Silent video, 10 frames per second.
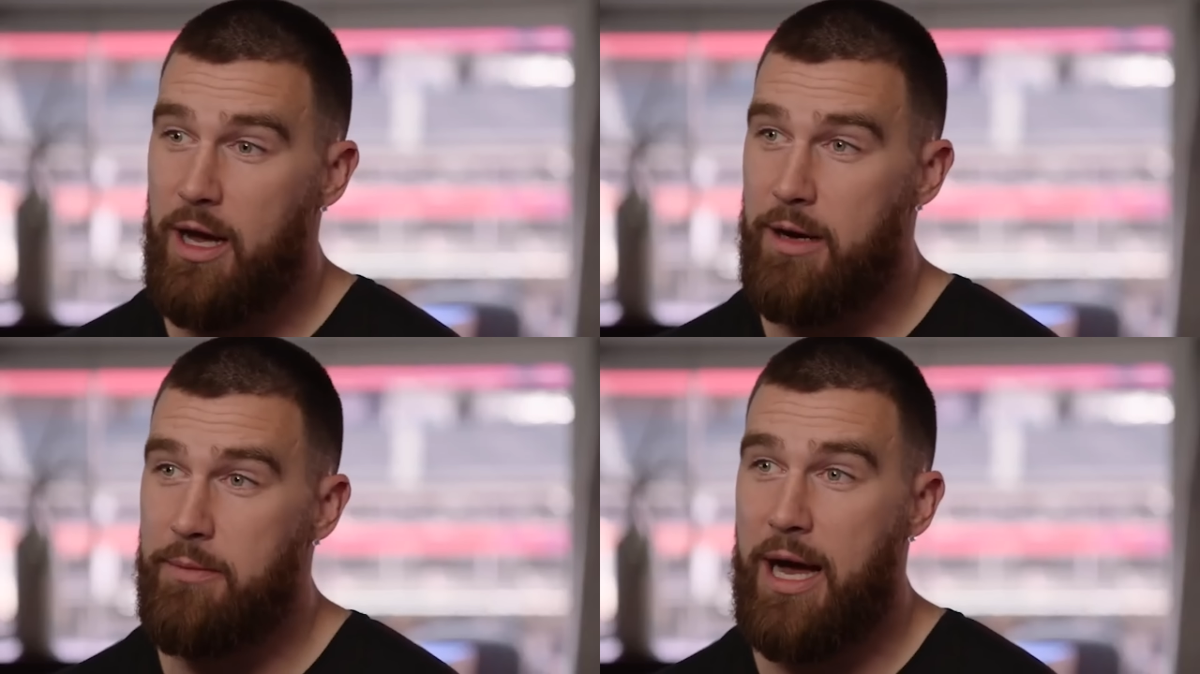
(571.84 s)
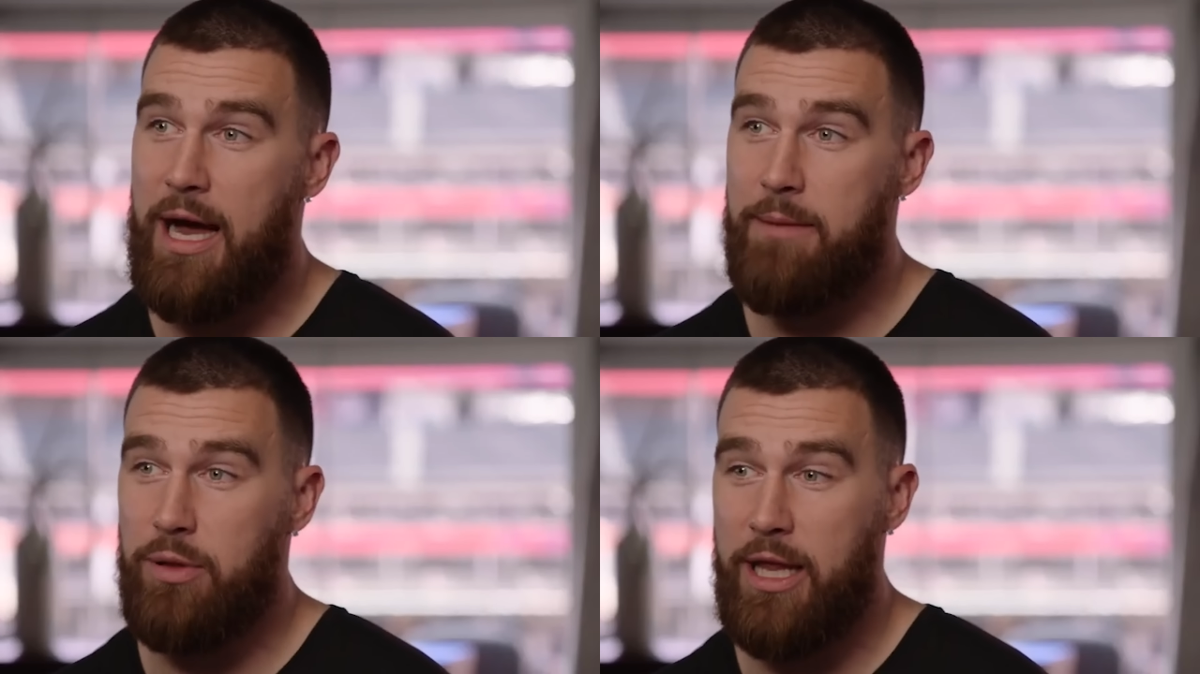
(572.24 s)
Um,
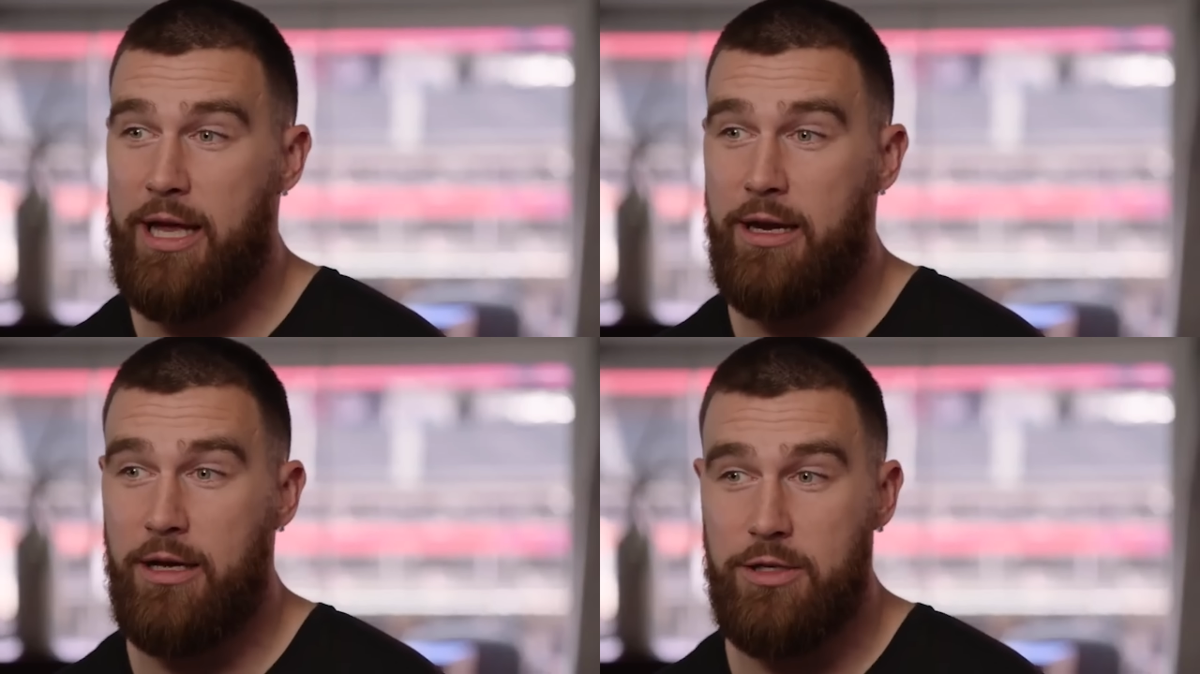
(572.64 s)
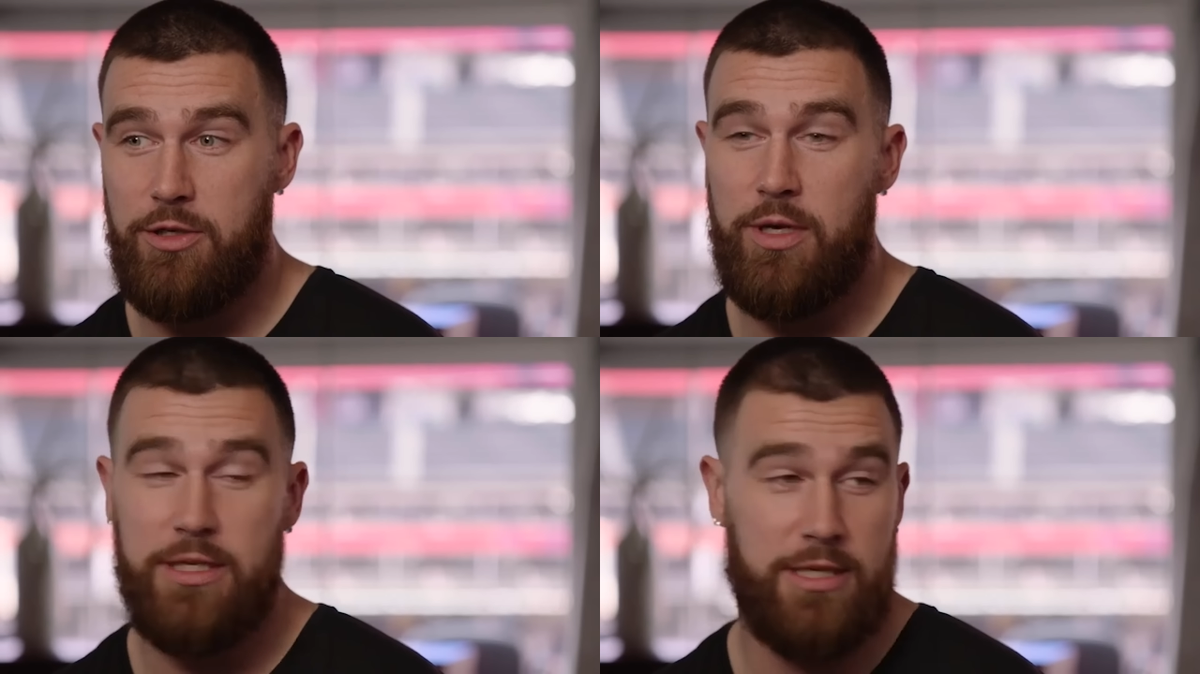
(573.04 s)
I plan on
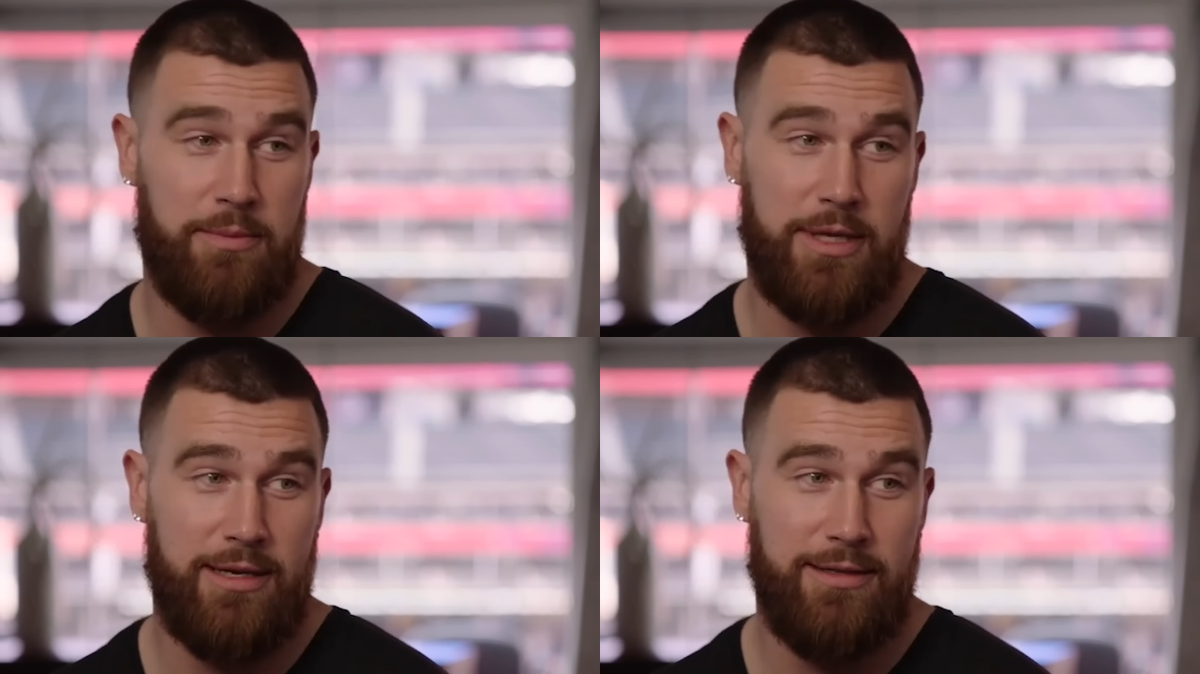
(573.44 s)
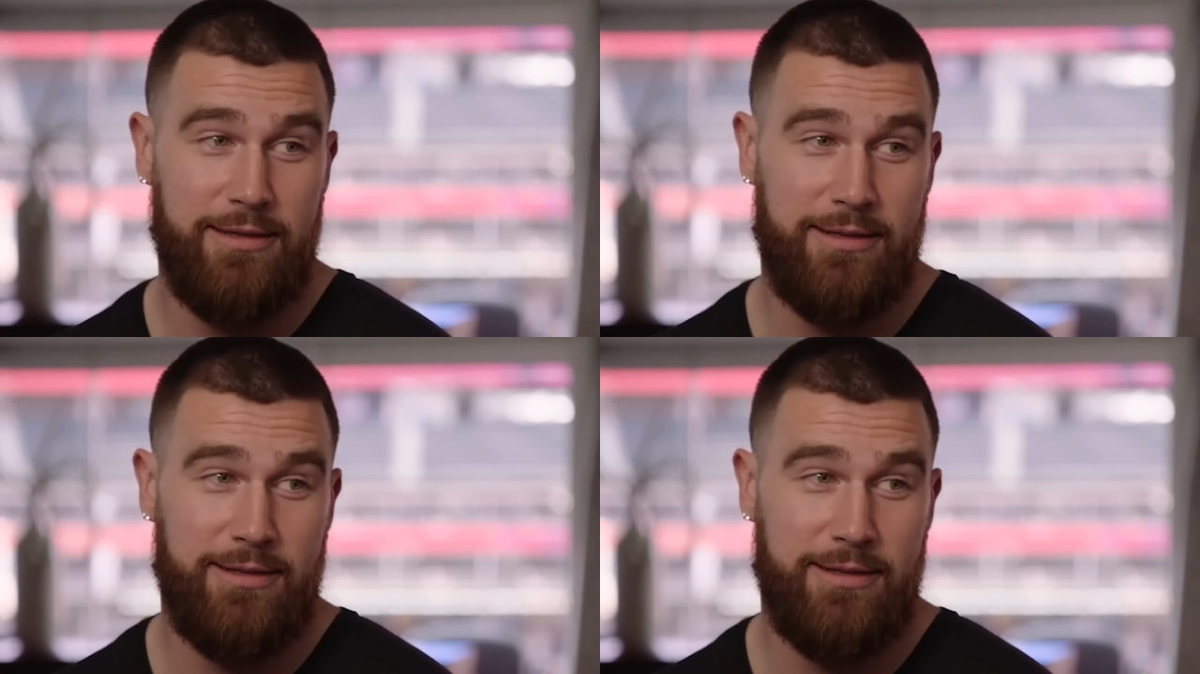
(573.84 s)
doing something.